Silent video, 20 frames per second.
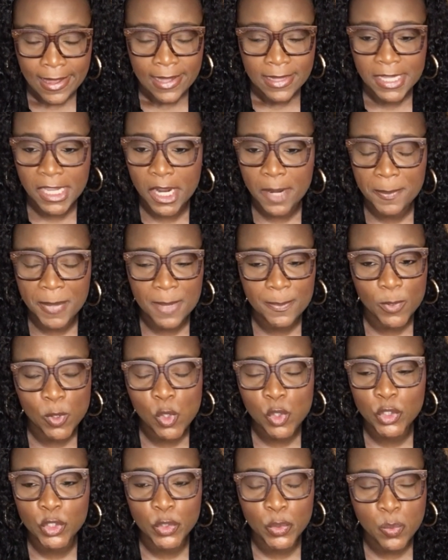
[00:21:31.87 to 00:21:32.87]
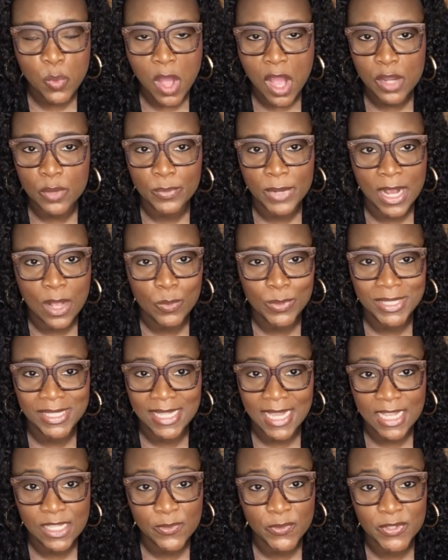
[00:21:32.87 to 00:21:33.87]
There are people who do walk around with
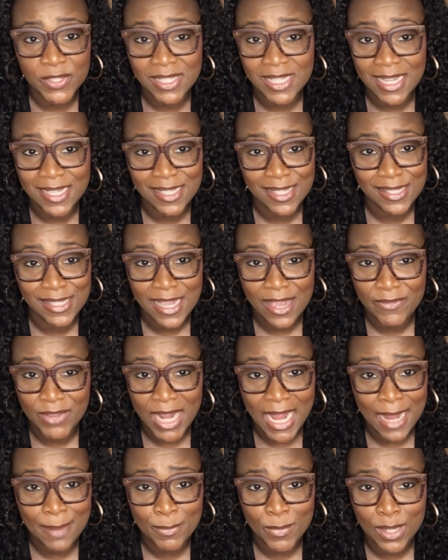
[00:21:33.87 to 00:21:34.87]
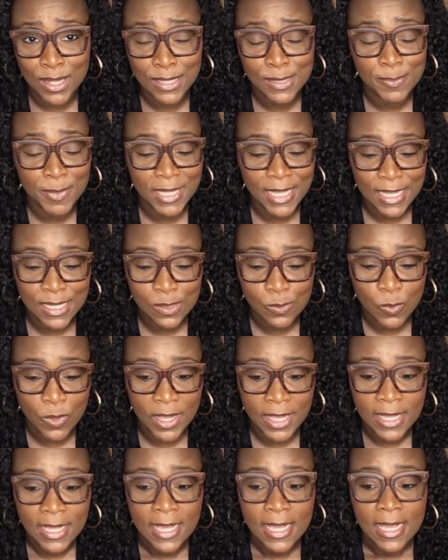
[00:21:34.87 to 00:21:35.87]
sets for 6 to 7, 8 months, but guess
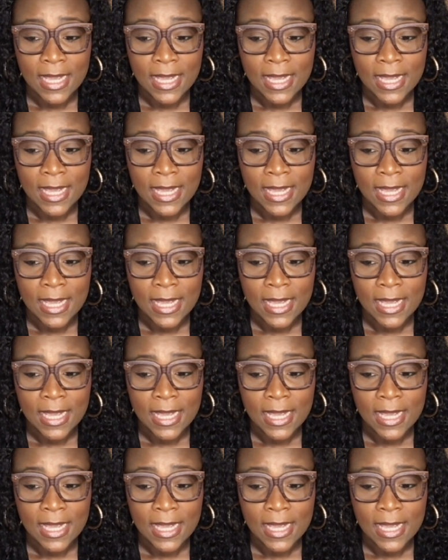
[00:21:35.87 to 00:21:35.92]
what?